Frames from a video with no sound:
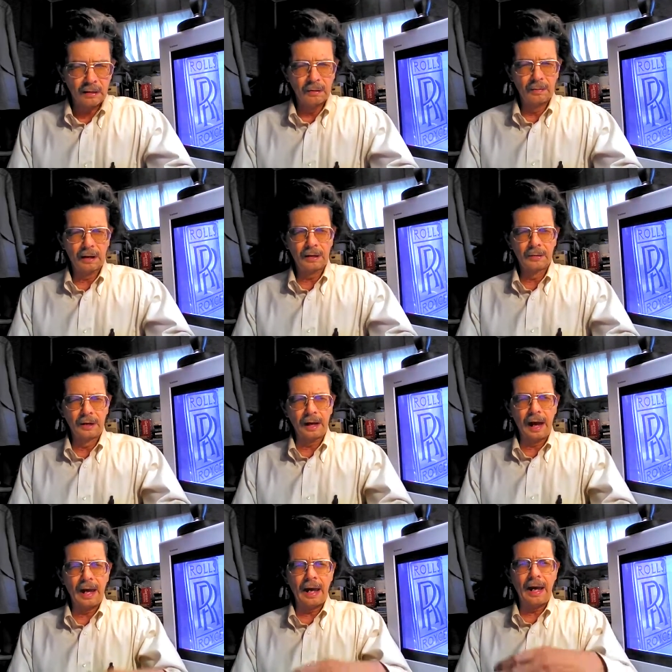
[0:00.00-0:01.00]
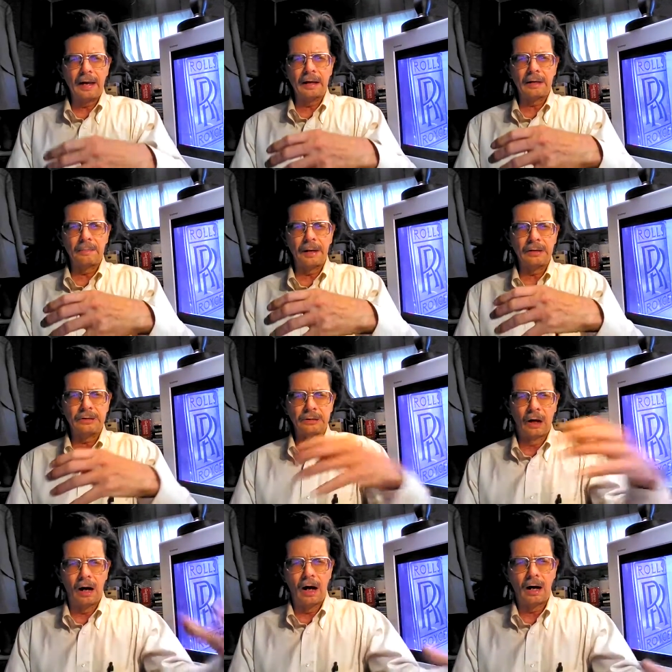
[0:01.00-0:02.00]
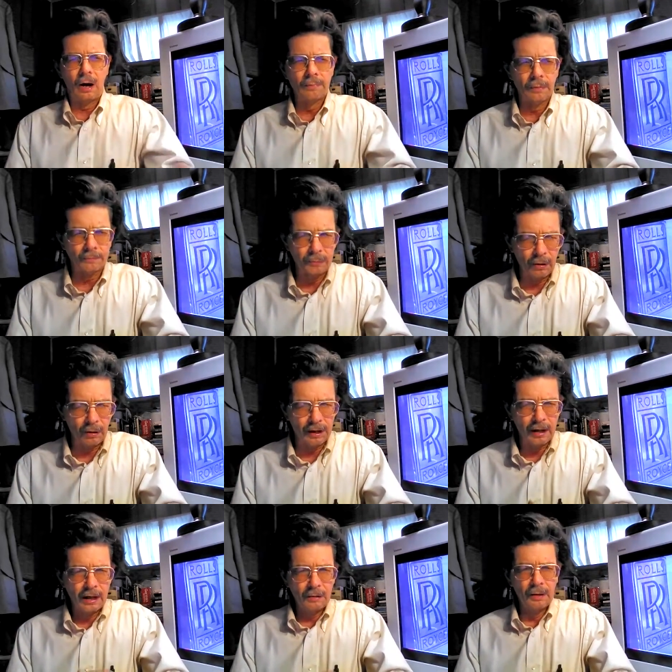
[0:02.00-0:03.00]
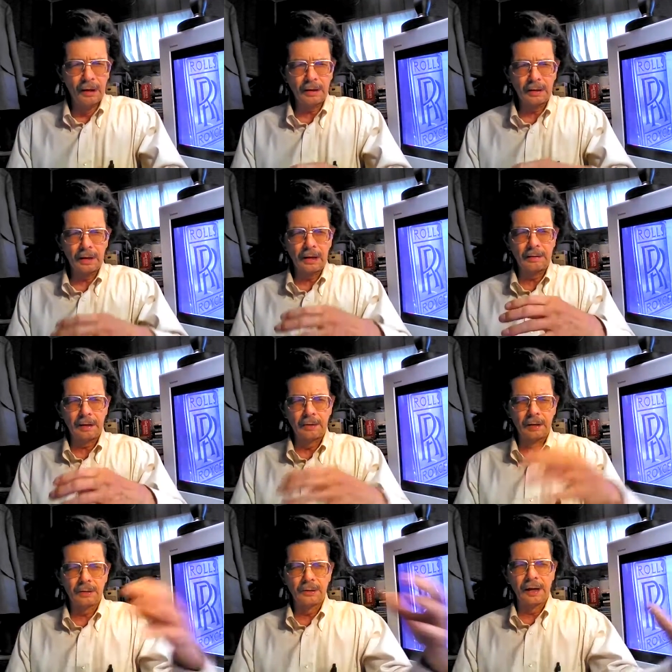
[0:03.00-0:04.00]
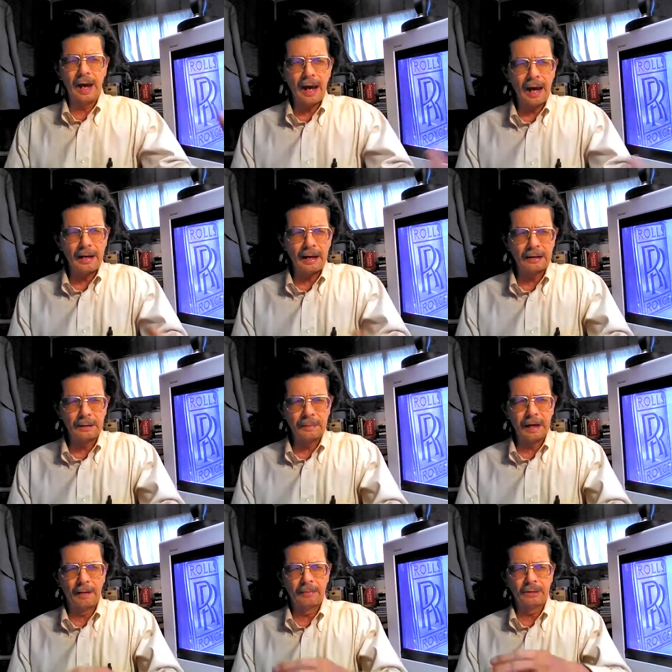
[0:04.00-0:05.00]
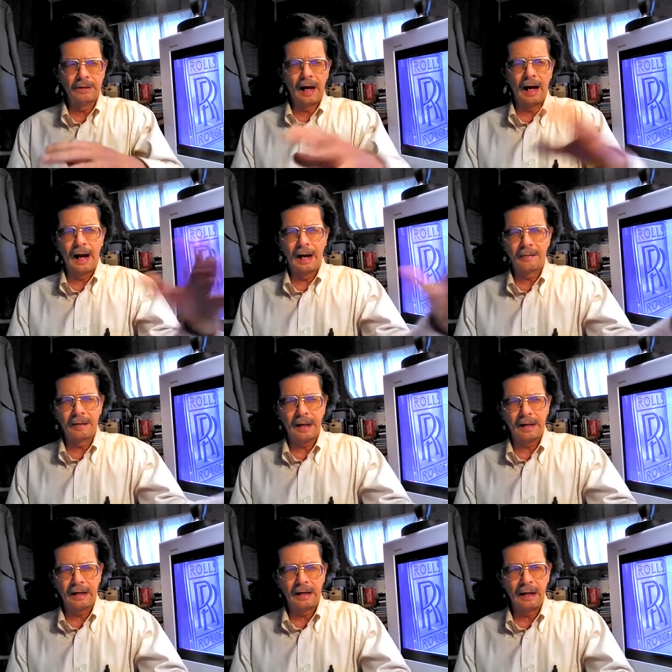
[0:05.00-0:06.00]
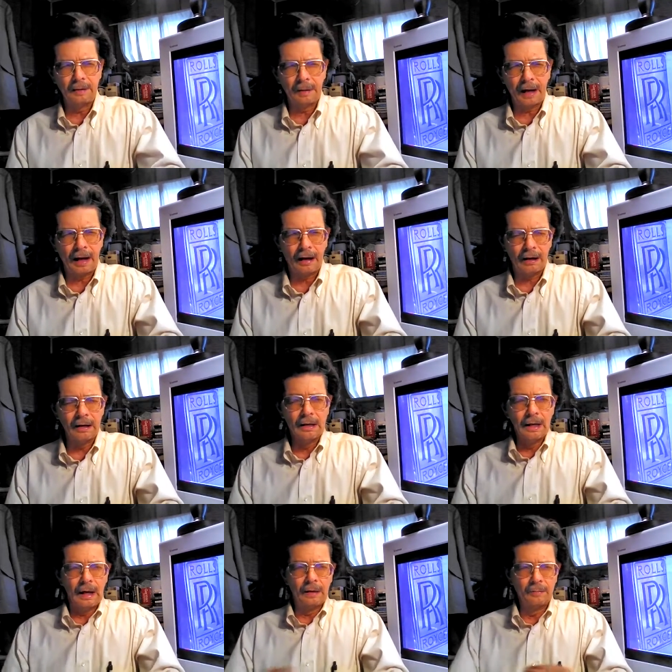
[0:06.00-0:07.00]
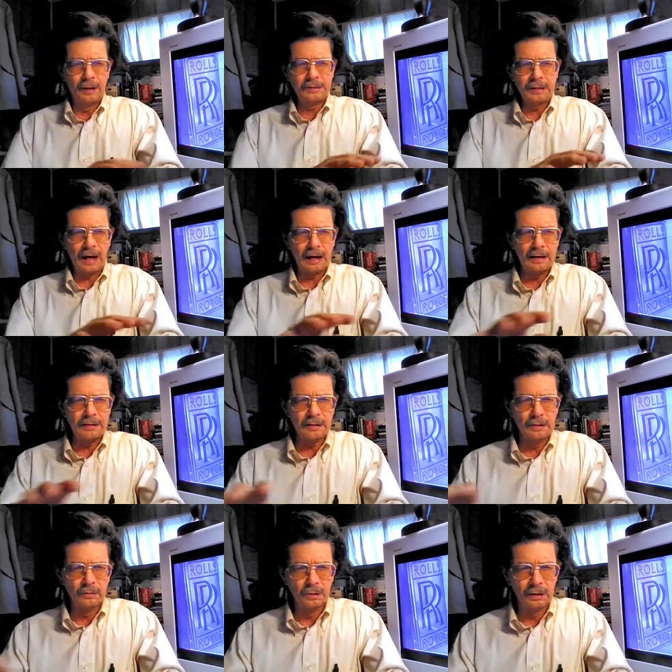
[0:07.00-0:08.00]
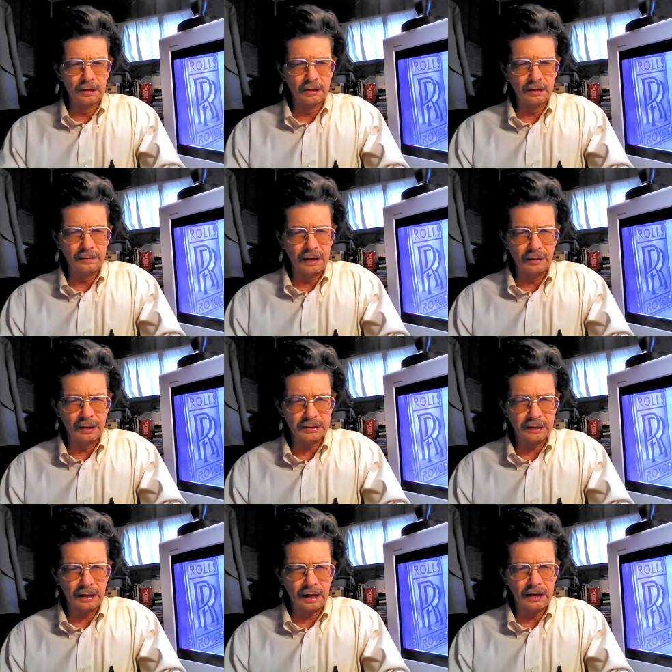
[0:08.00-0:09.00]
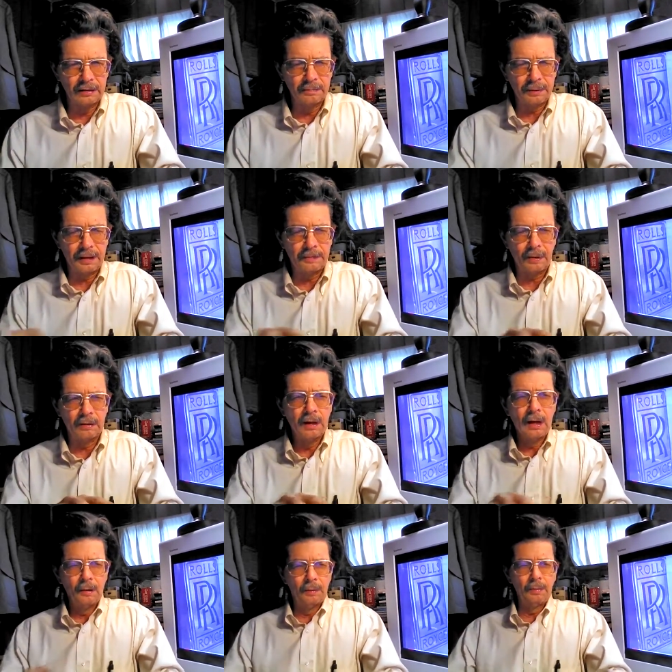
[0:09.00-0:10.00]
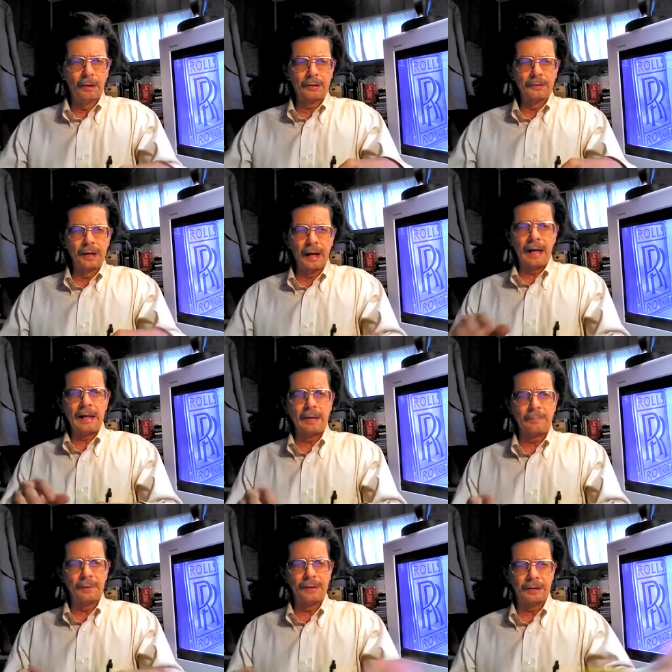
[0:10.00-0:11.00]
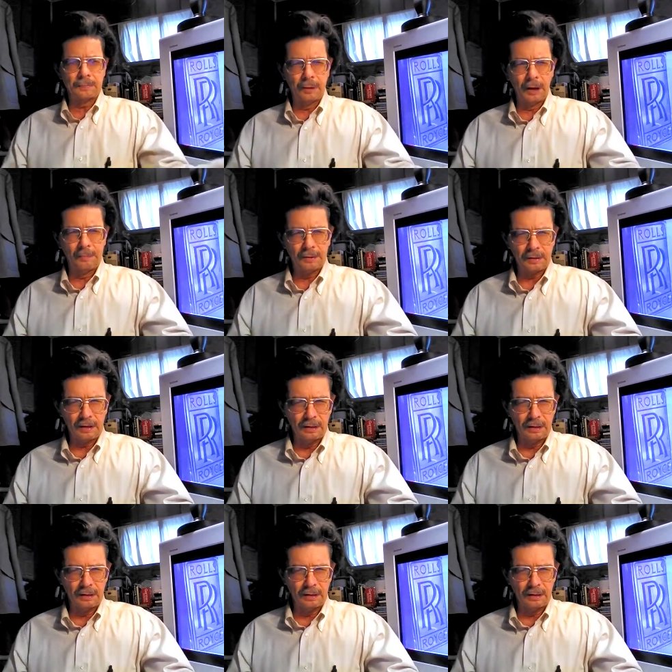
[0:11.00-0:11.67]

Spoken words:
We were created to be joy overflowing. We were created to be able to Niagara that healing power and reach out into the world to be able to heal people. We were created for this purpose.